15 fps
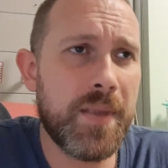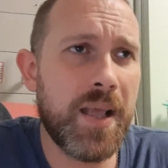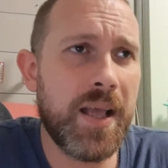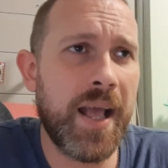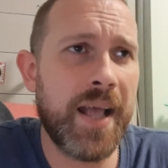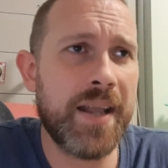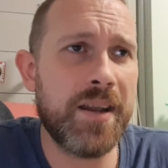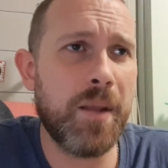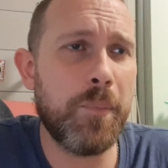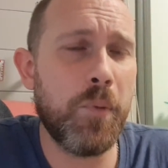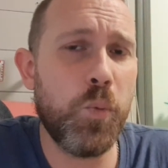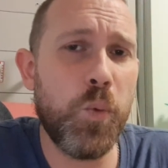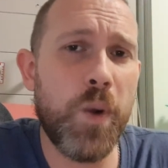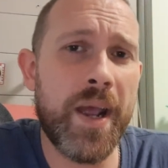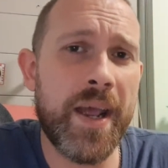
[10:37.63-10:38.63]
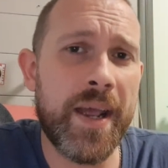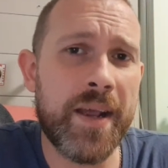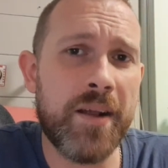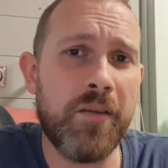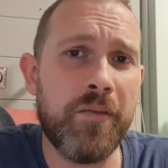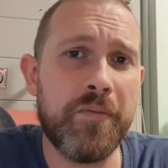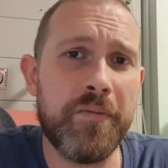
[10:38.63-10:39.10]
And I'm
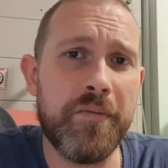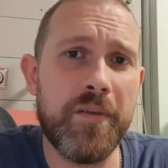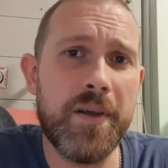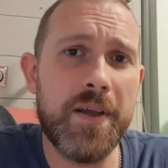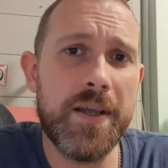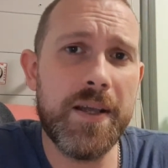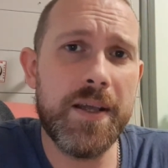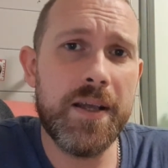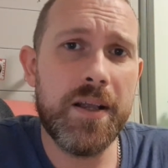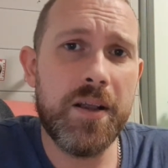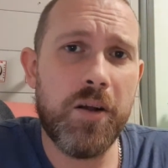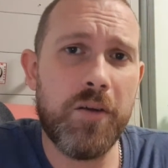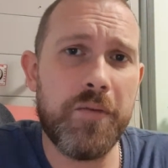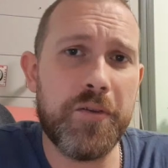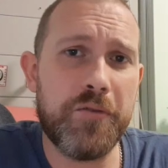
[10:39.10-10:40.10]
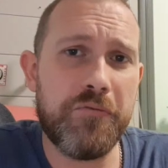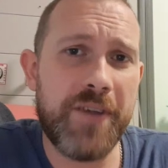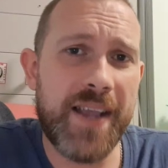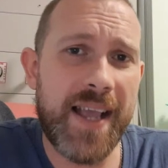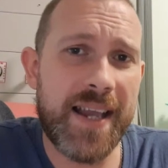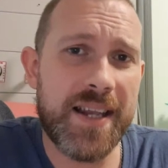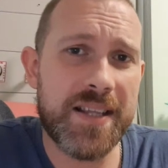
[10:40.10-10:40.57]
aware of the
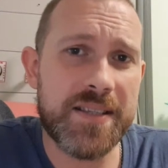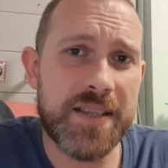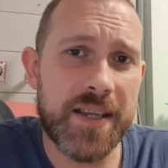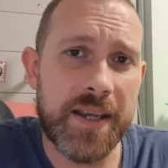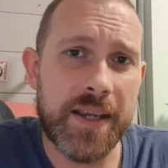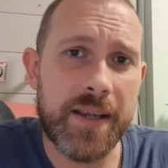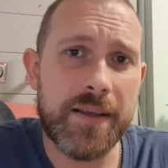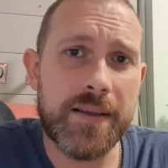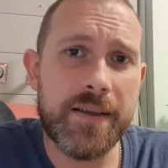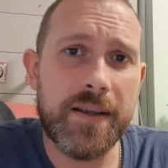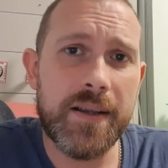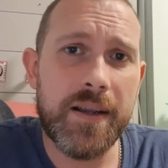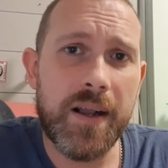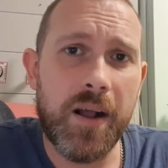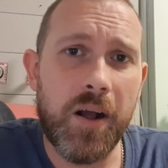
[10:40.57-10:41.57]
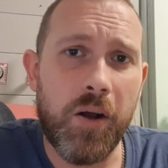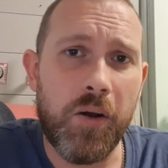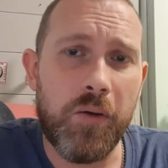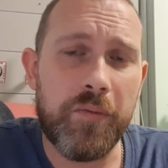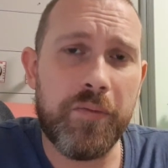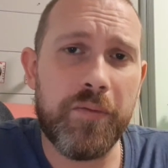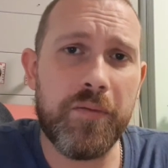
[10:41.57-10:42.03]
reality
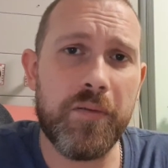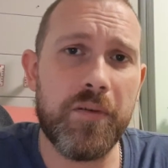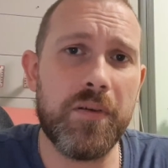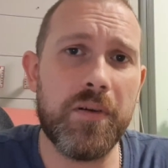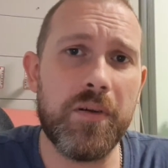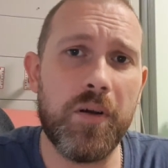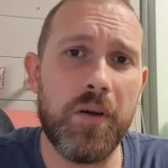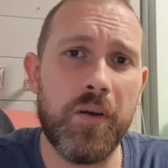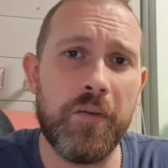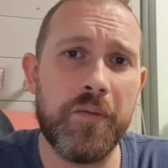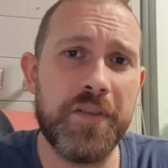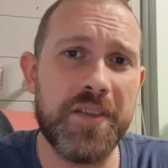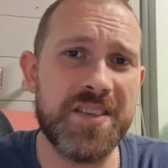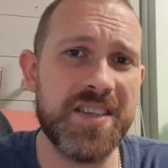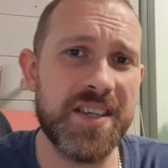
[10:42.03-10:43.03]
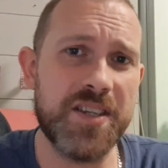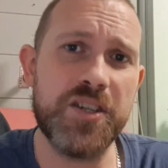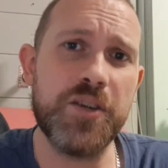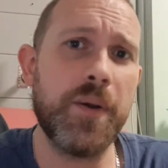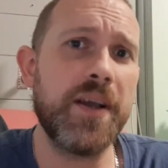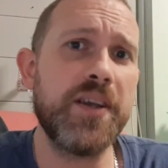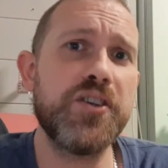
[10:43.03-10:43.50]
of the
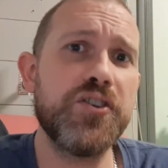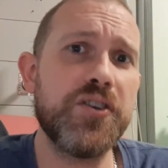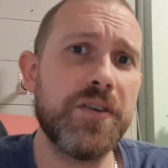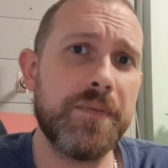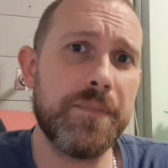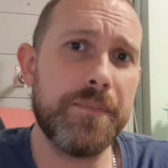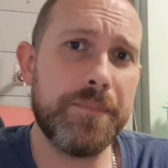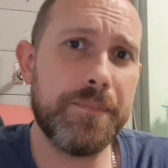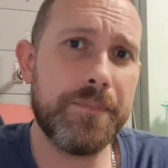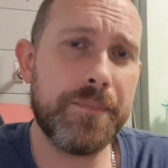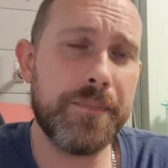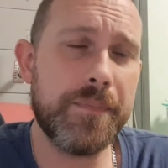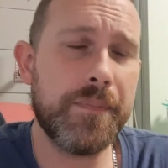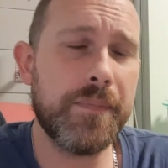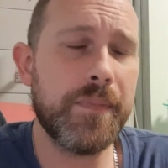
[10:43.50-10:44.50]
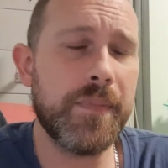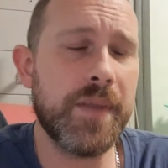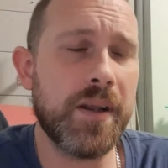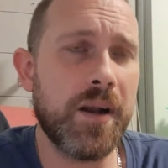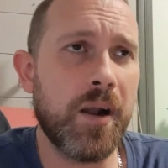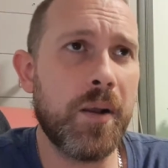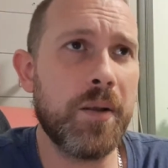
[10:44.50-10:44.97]
situation. You
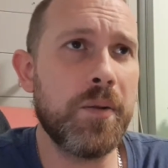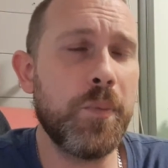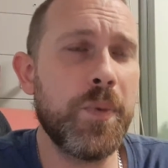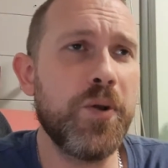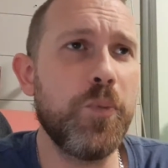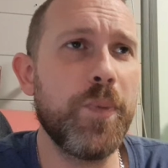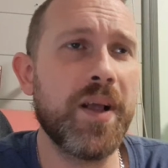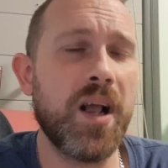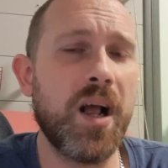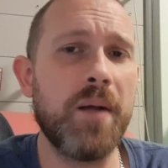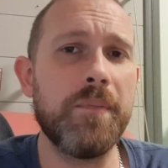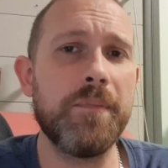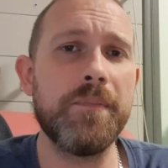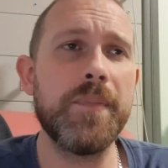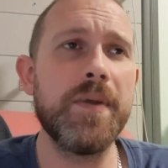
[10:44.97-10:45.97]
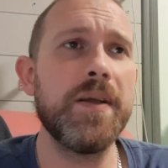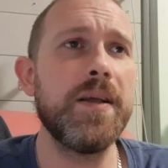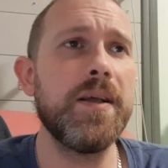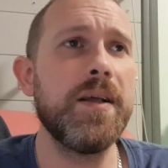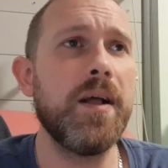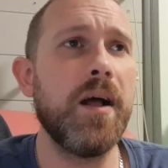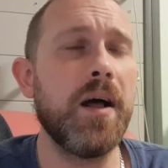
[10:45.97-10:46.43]
know, we all become,
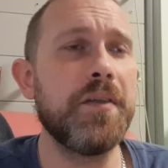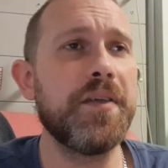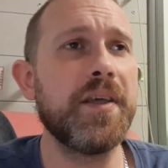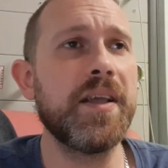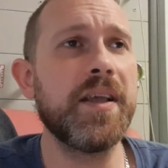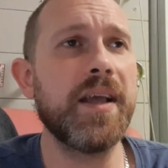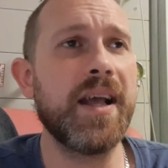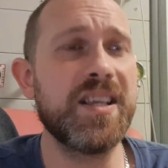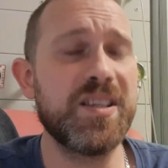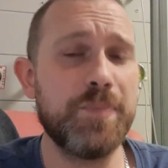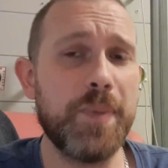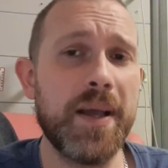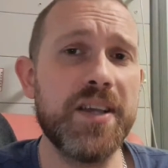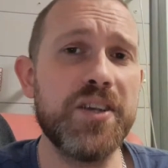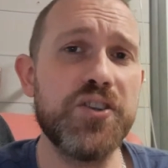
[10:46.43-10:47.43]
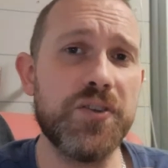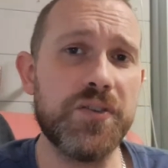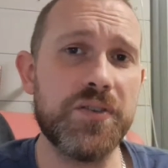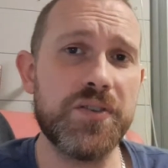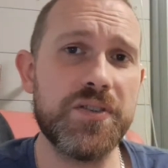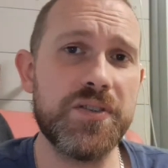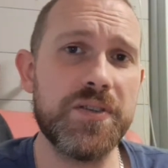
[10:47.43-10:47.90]
I think, as
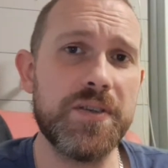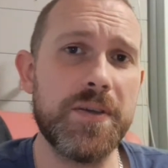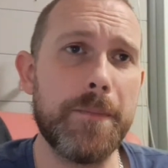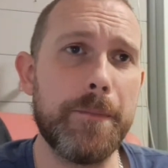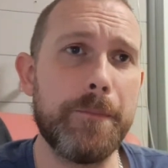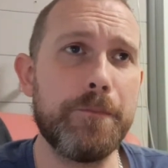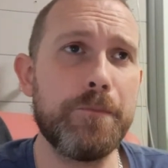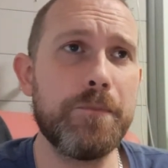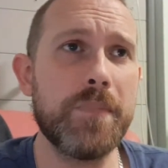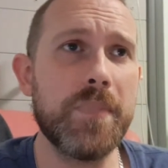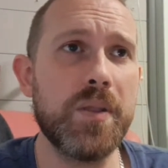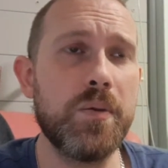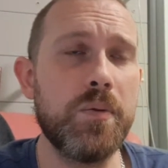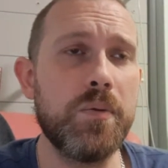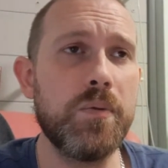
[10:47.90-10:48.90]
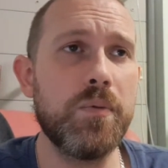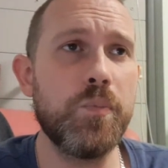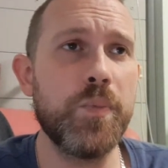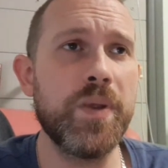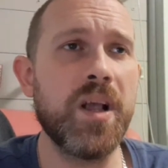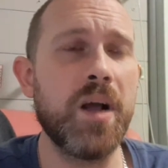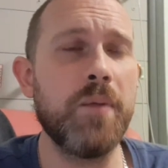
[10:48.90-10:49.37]
patients,
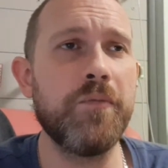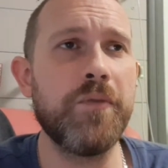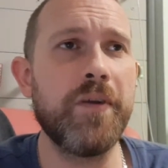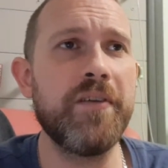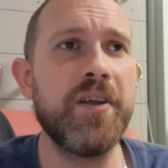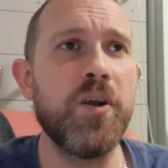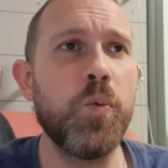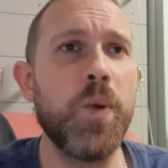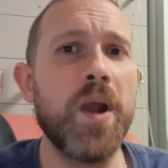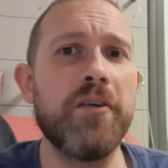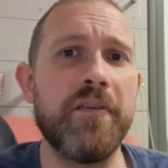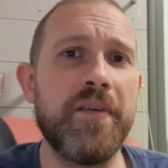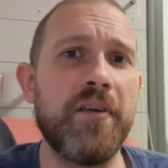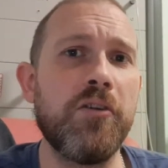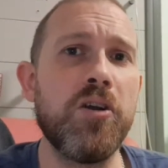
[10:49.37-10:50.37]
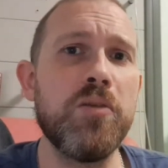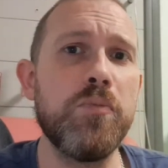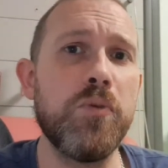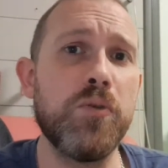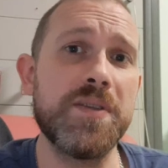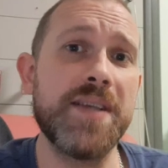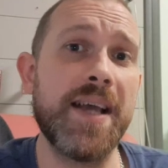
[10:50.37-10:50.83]
become very aware of our own
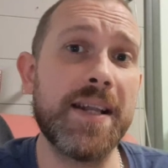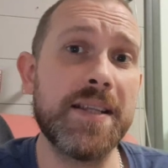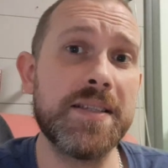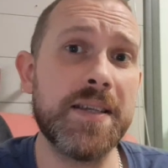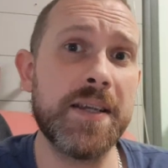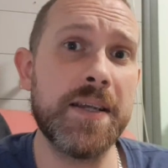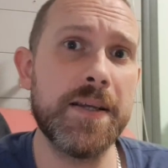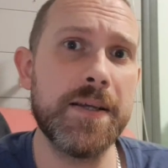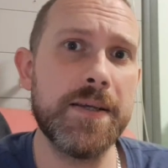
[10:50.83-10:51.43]
mortality.